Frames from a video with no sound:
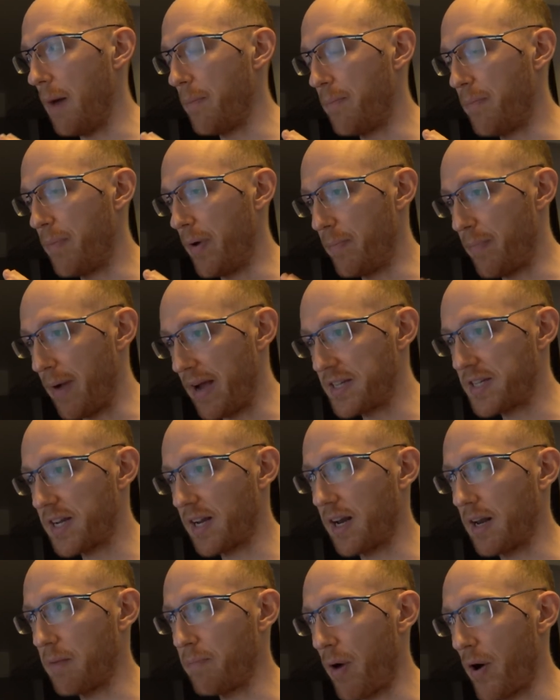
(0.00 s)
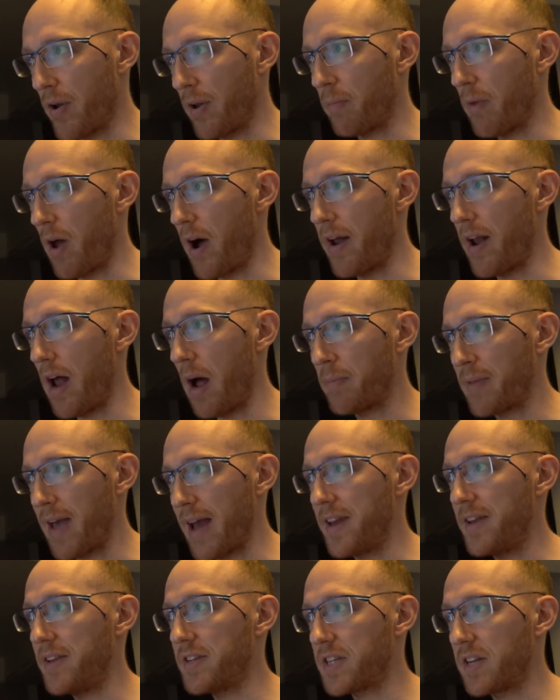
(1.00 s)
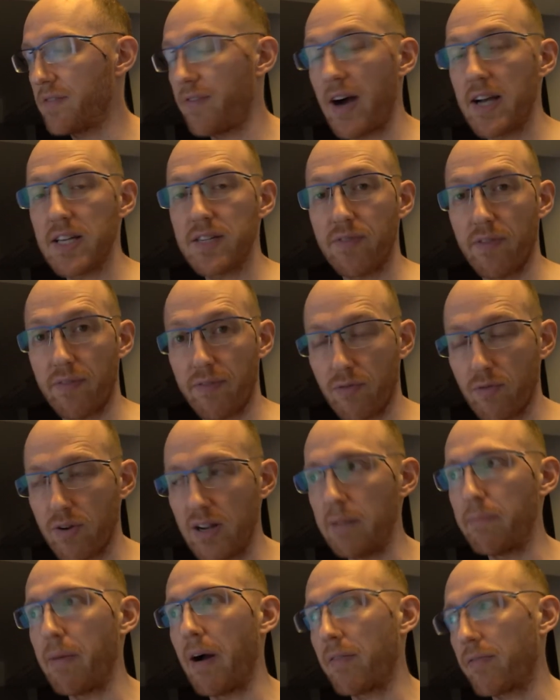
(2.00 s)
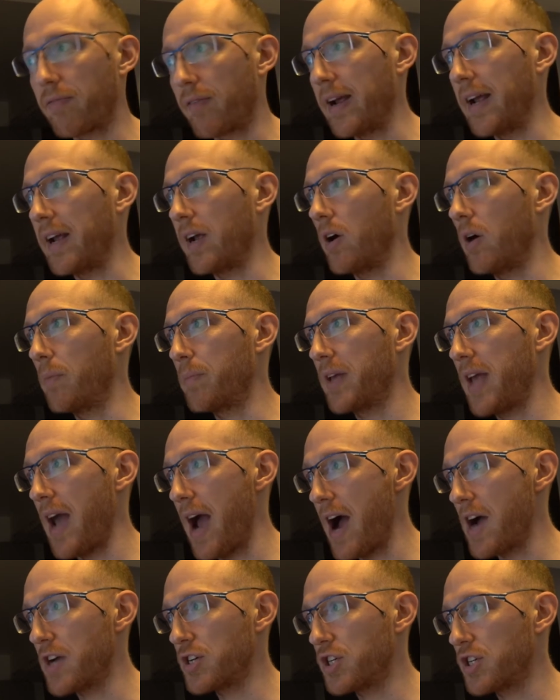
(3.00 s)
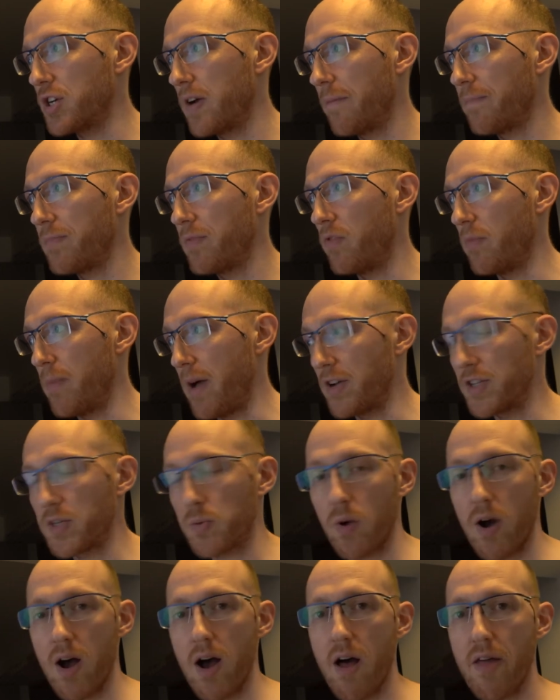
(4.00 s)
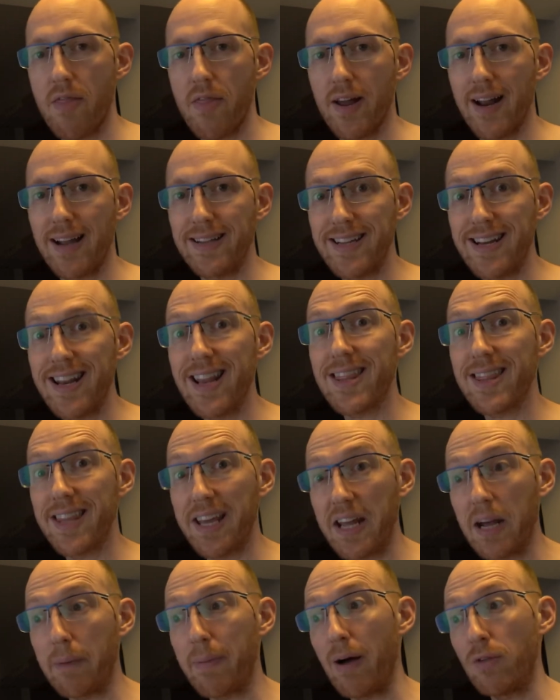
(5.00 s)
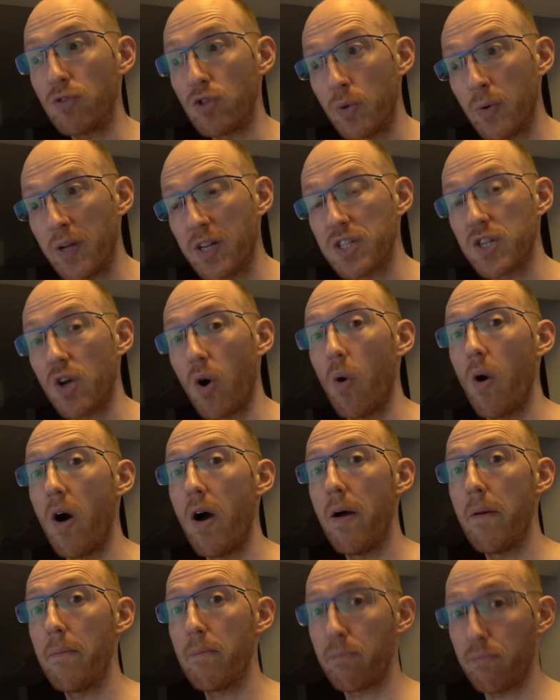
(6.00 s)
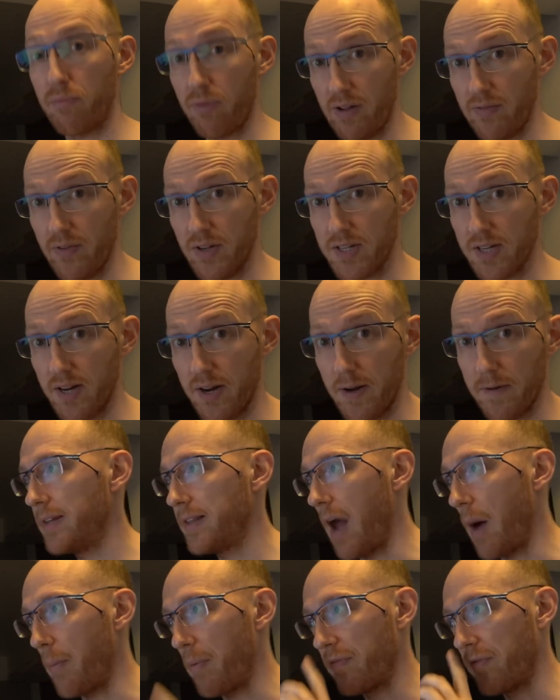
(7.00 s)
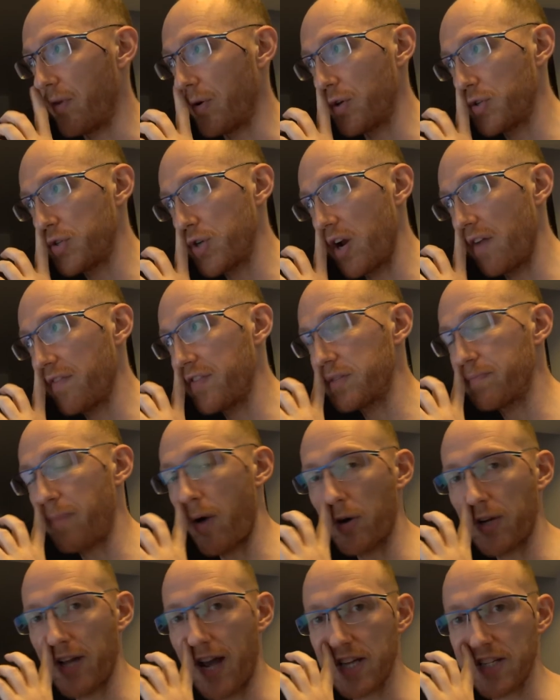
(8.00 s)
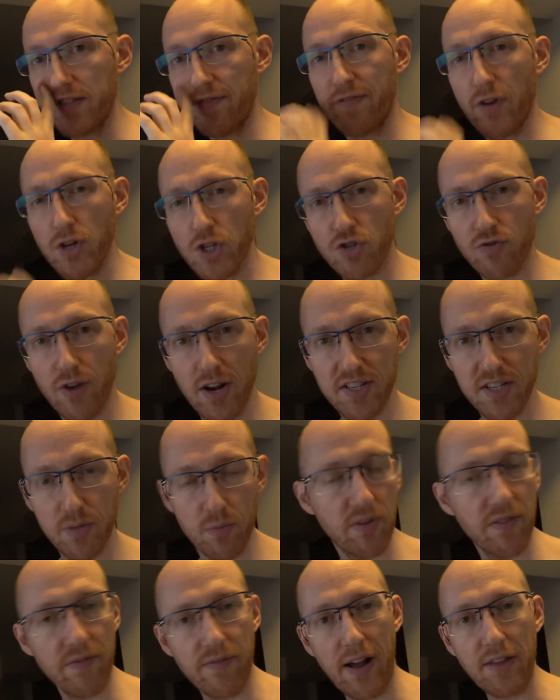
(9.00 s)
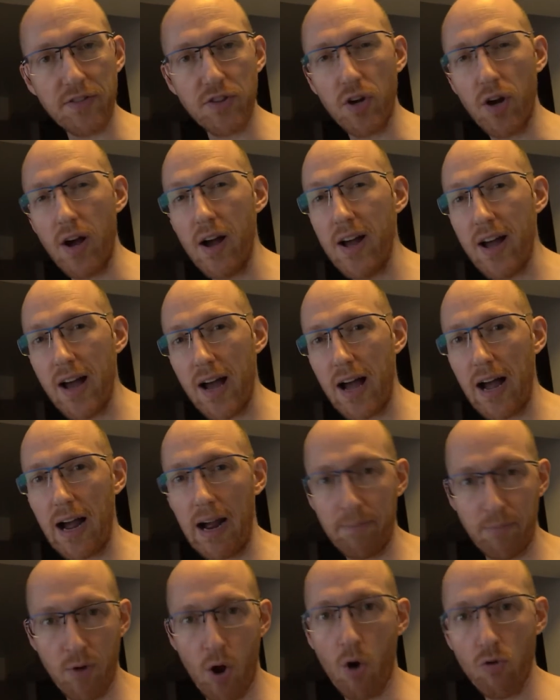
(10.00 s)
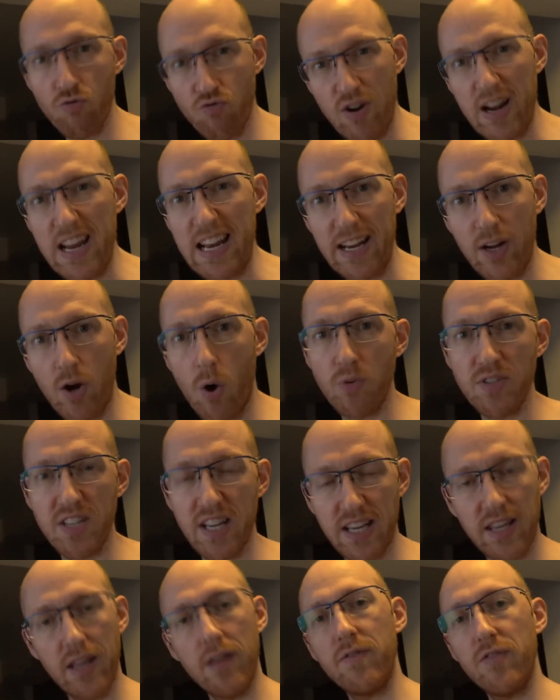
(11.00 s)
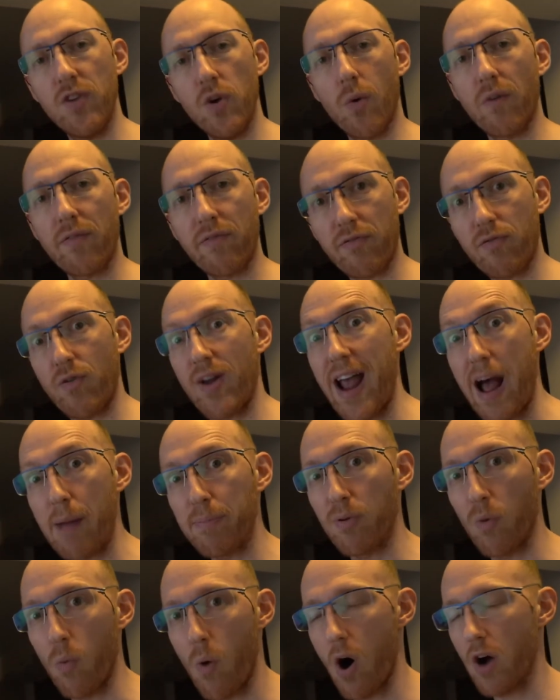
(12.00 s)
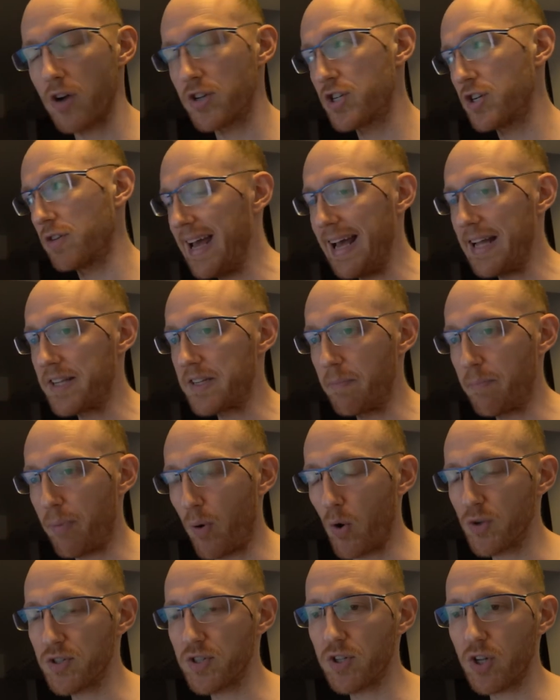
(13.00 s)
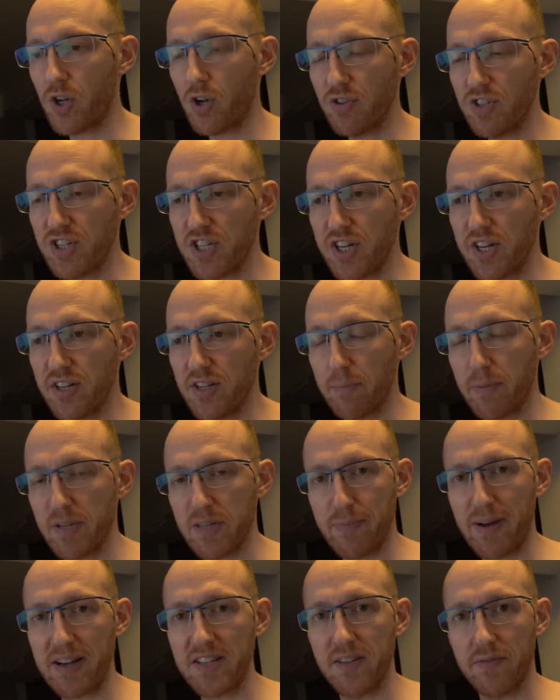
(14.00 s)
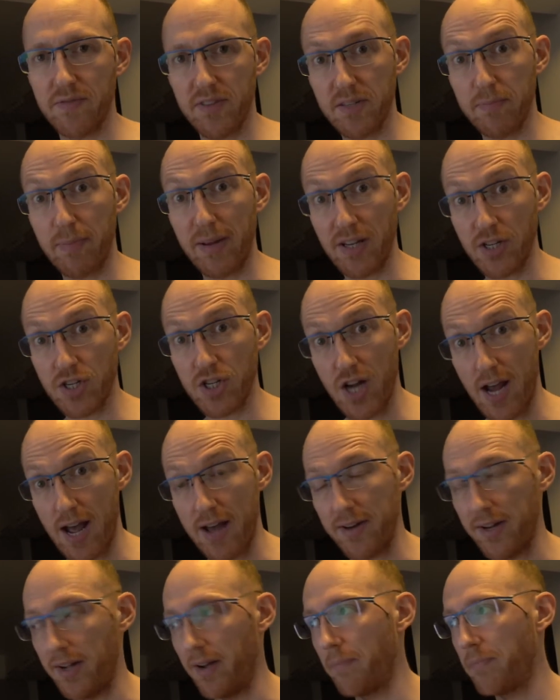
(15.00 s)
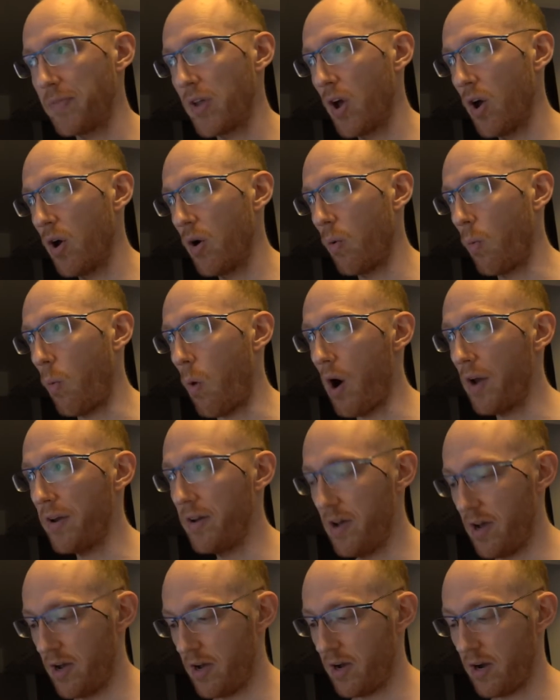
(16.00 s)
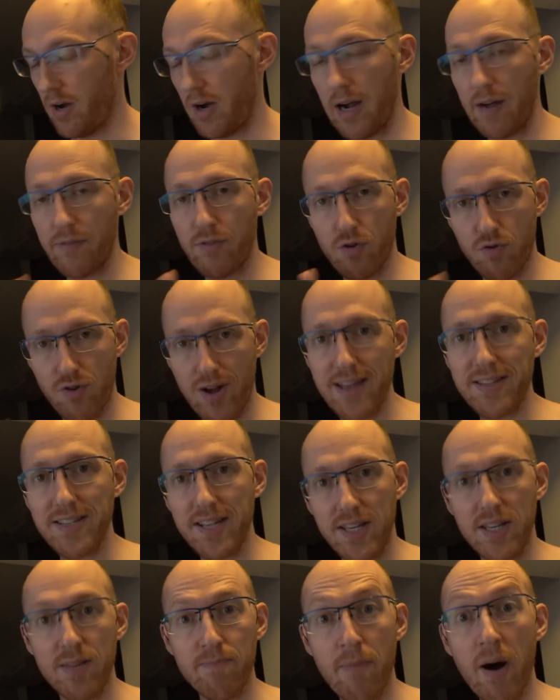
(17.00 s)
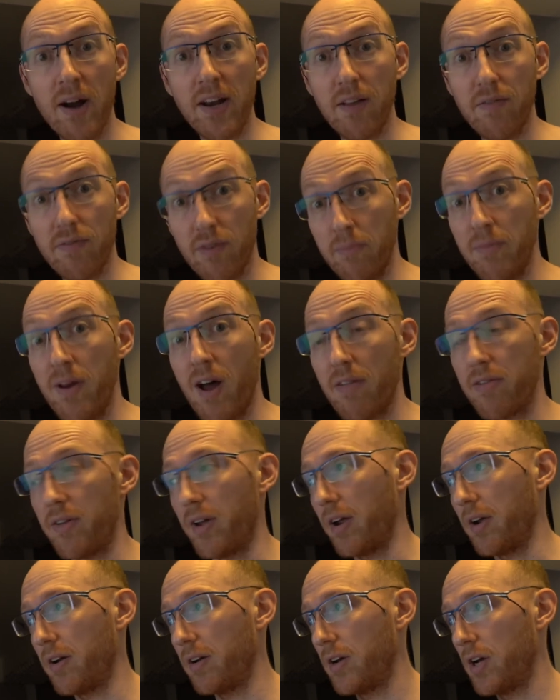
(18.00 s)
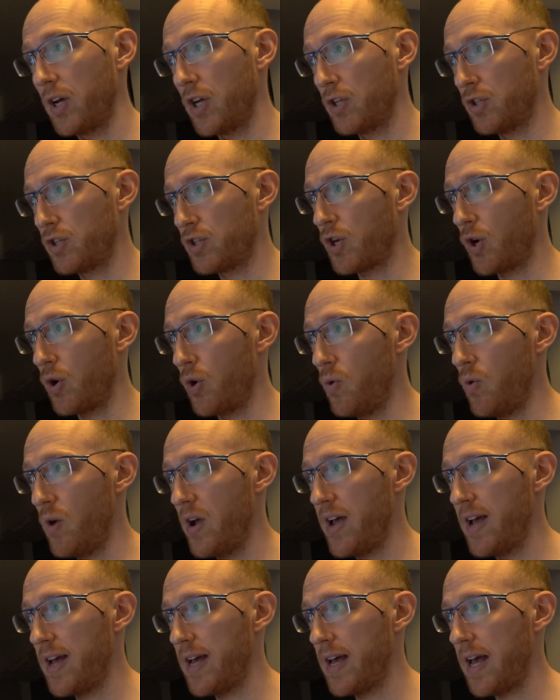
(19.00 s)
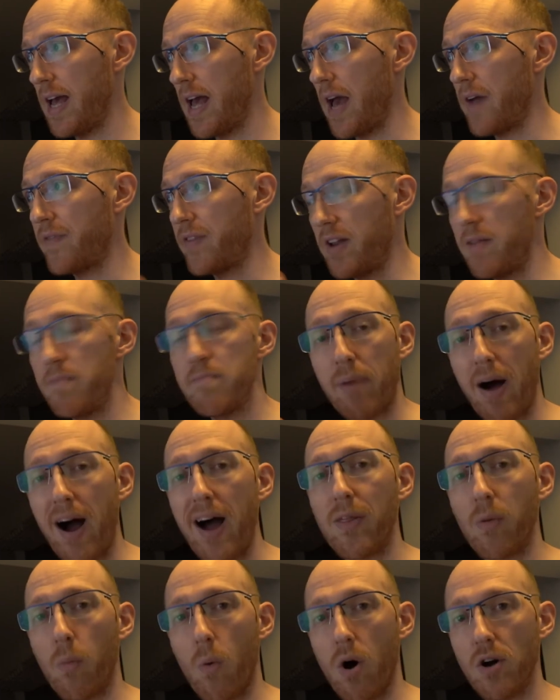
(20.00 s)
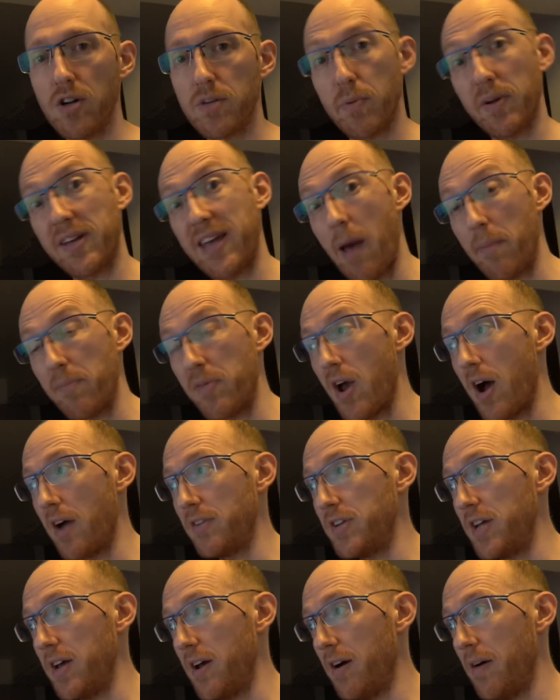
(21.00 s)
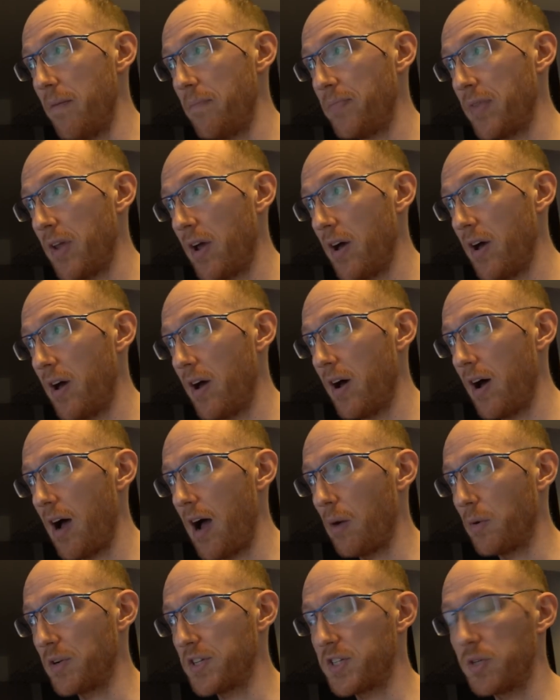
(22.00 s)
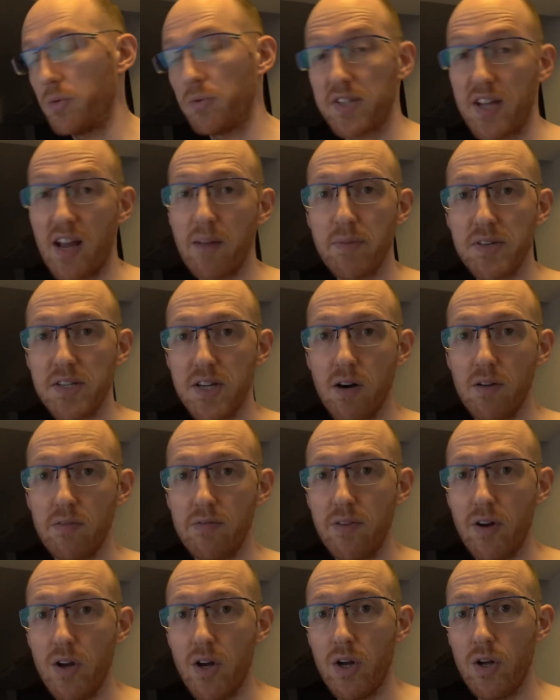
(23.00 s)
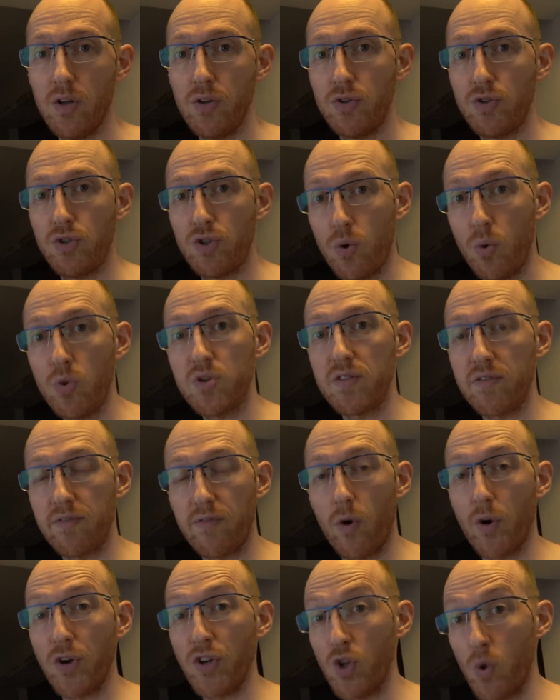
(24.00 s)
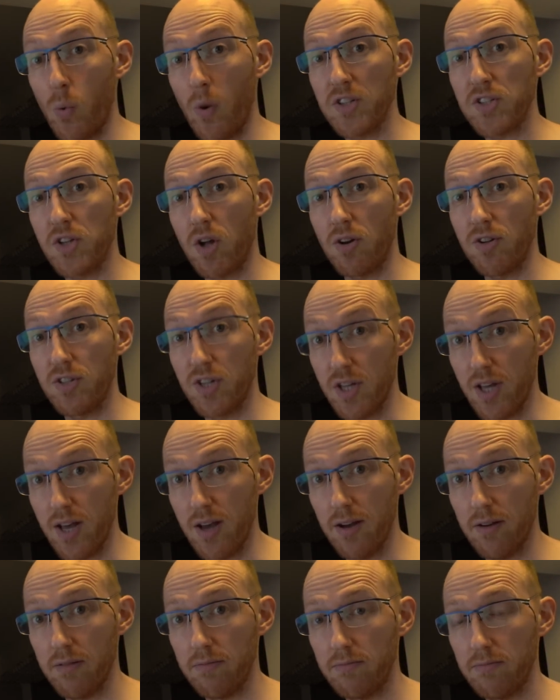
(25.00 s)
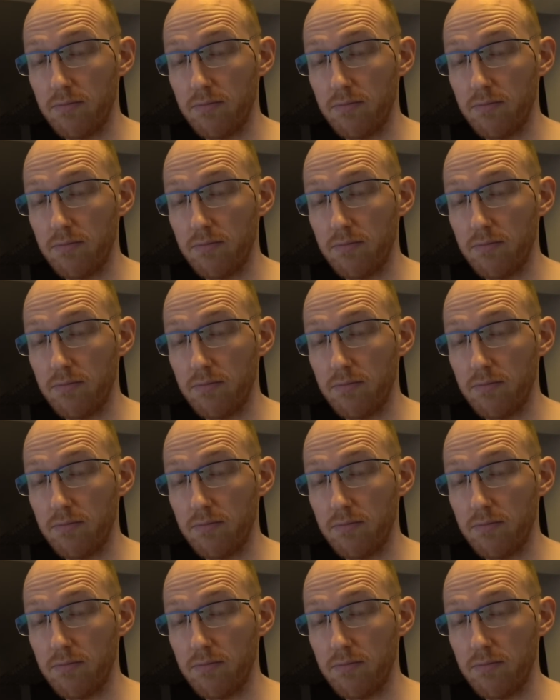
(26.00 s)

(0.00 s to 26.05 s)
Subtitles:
But basically, bottom line, I'm getting this device for free by freeing up cash from elsewhere that I didn't think about doing so previously. Now, before you turn off this podcast frustrated with the fact that I'm not really going to give you a free Apple Watch, it's important to consider the perspective that's being shared here. 1, I've created money from nothing. 2, if I didn't buy the watch but kept the idea, I will still save myself $240 a year.